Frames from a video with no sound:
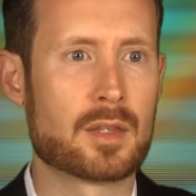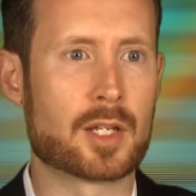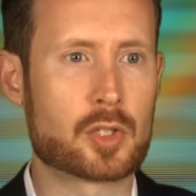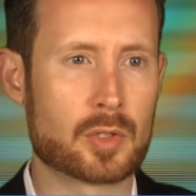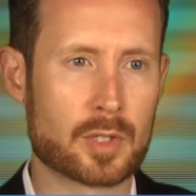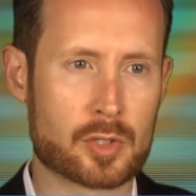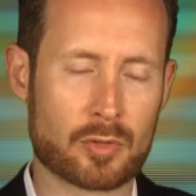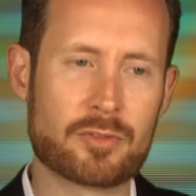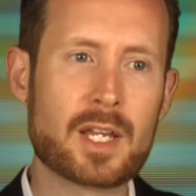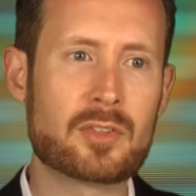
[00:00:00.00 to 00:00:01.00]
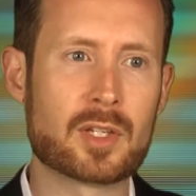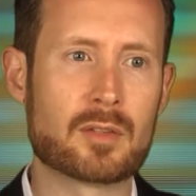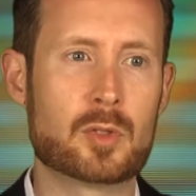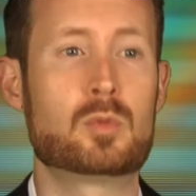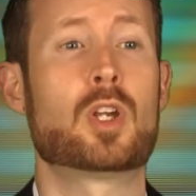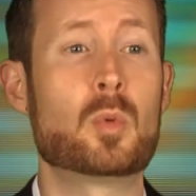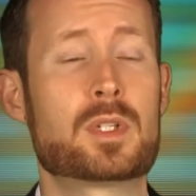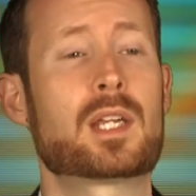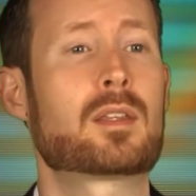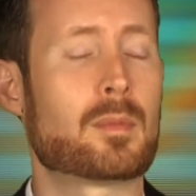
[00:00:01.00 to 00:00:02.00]
that, you, that you're facing if you
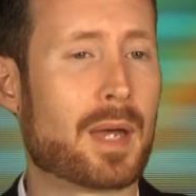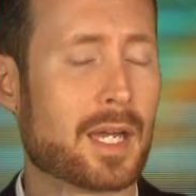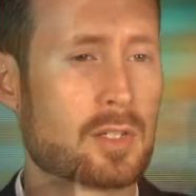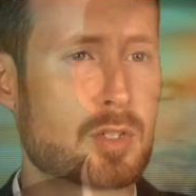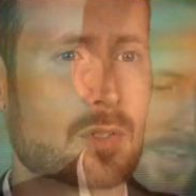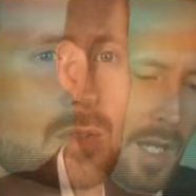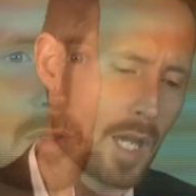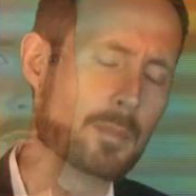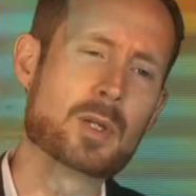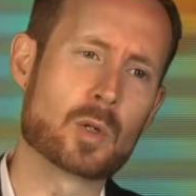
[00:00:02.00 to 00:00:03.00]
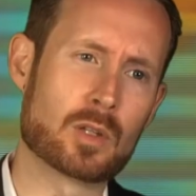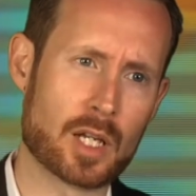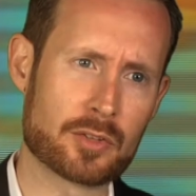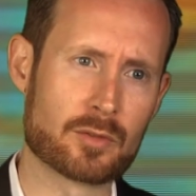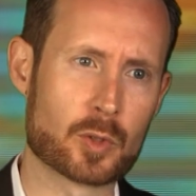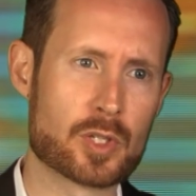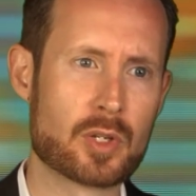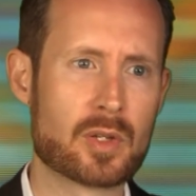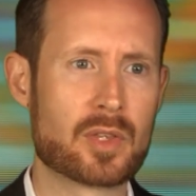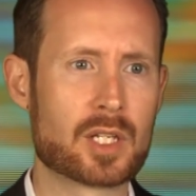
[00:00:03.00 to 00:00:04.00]
don't take the match. And beyond loss aversion,
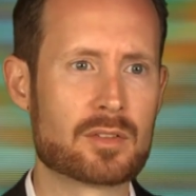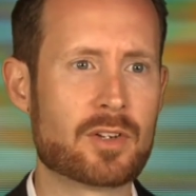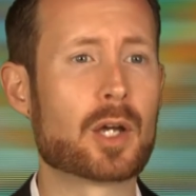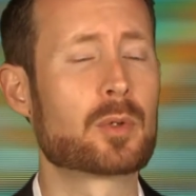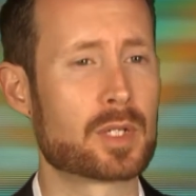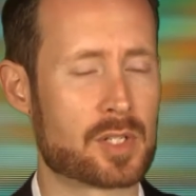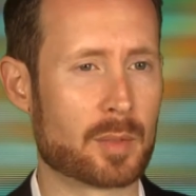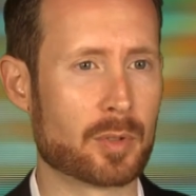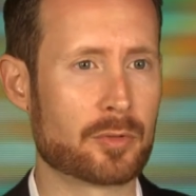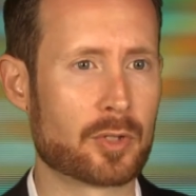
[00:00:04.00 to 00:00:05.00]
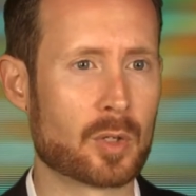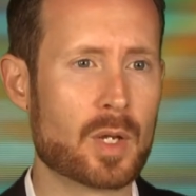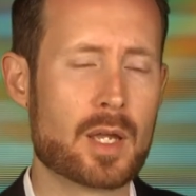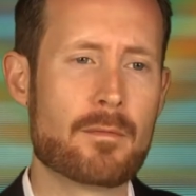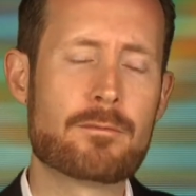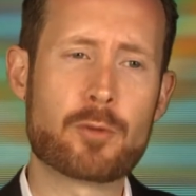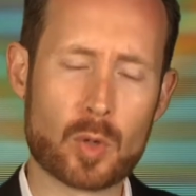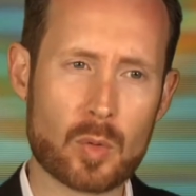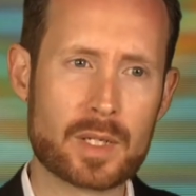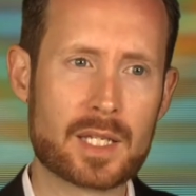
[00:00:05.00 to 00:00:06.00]
you can think of other examples. So
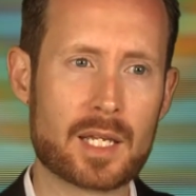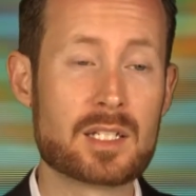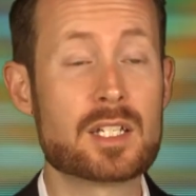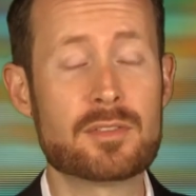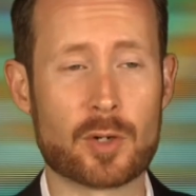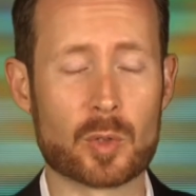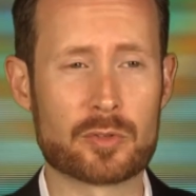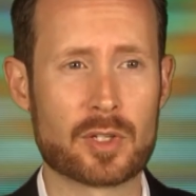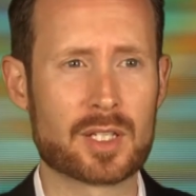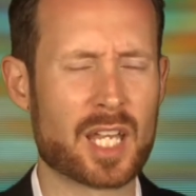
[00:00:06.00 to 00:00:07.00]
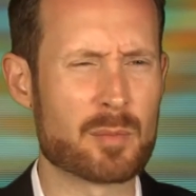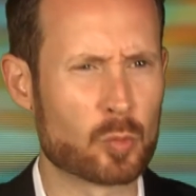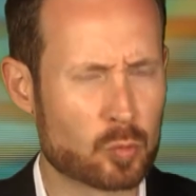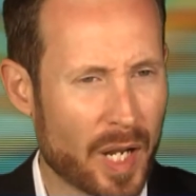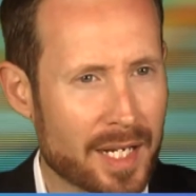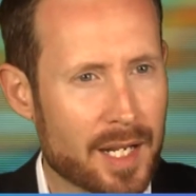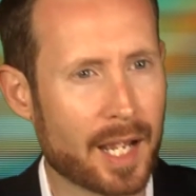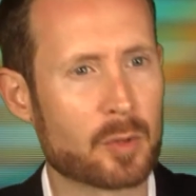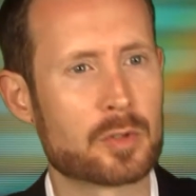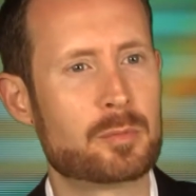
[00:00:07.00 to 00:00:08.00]
401k defaults came right
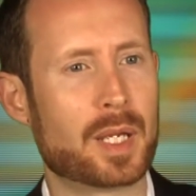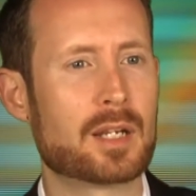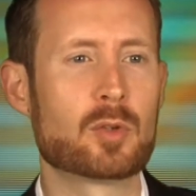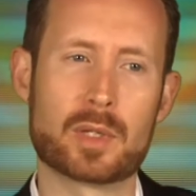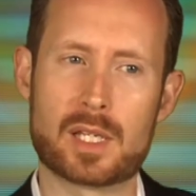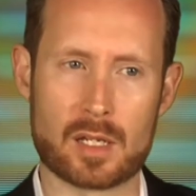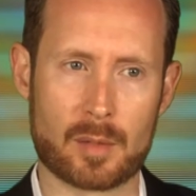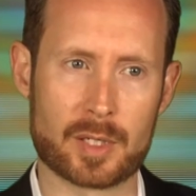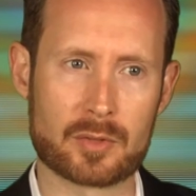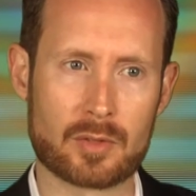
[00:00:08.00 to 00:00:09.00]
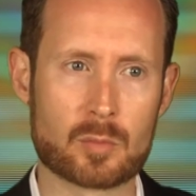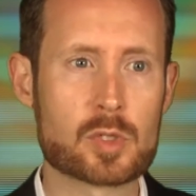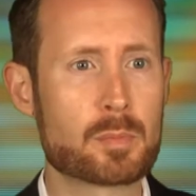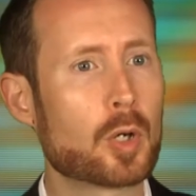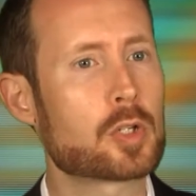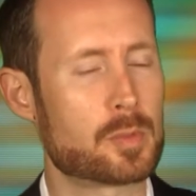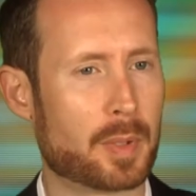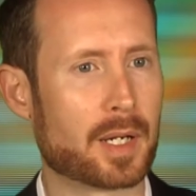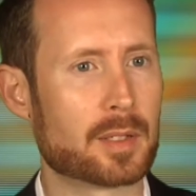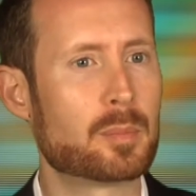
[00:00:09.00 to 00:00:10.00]
out of behavioral economics and was pushed
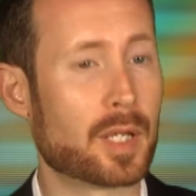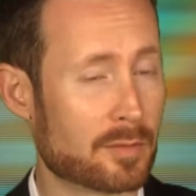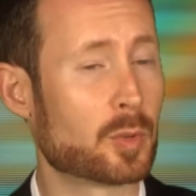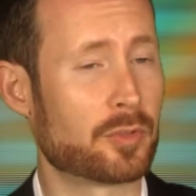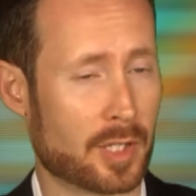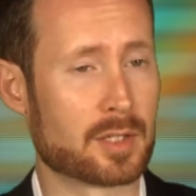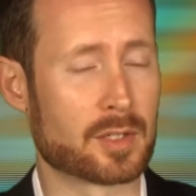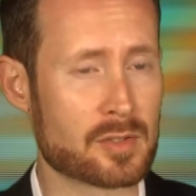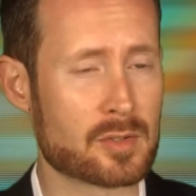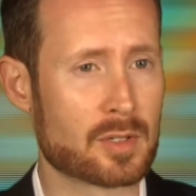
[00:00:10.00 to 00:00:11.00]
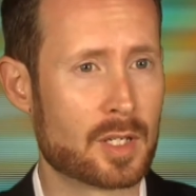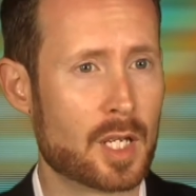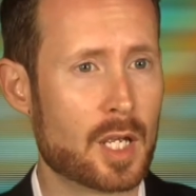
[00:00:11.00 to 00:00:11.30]
by behavioral scientists